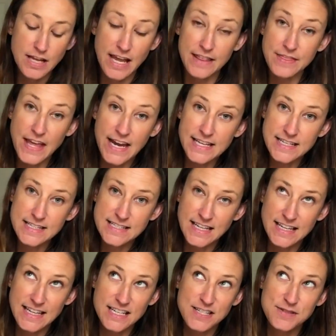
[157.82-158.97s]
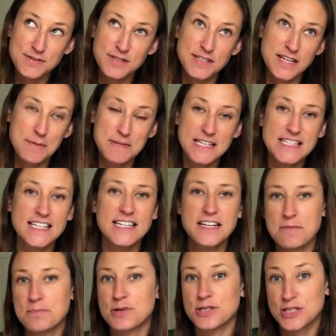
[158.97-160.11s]
And that is, I guess, coming to
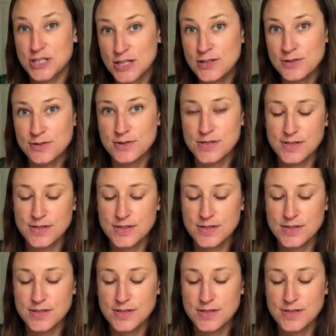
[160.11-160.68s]
number 2.